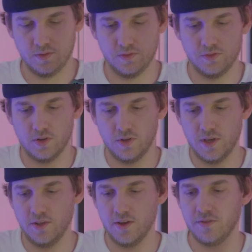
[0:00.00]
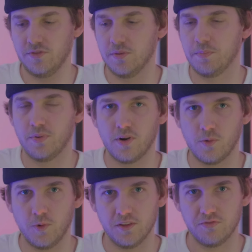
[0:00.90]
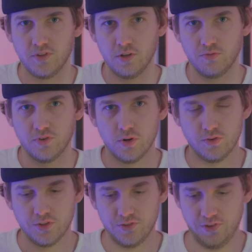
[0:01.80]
So then you have the part with the follow focus